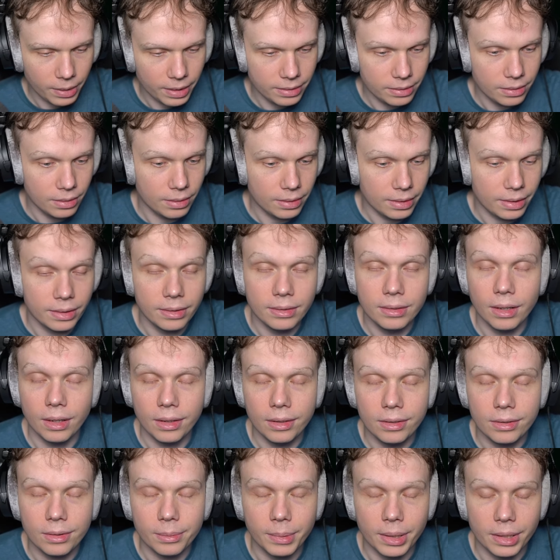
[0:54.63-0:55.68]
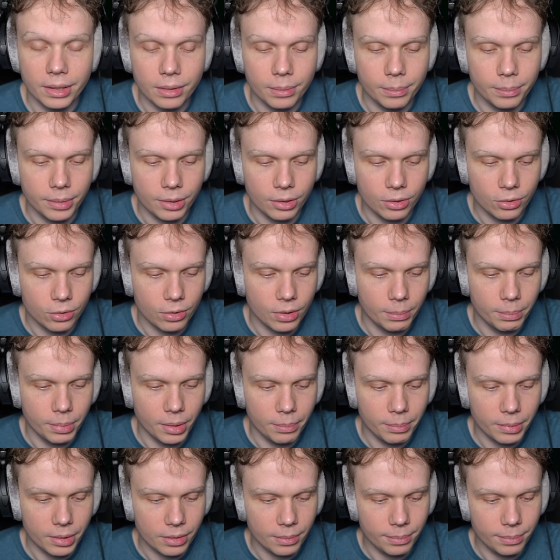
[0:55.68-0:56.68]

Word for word: I d can dust my computer. I bought my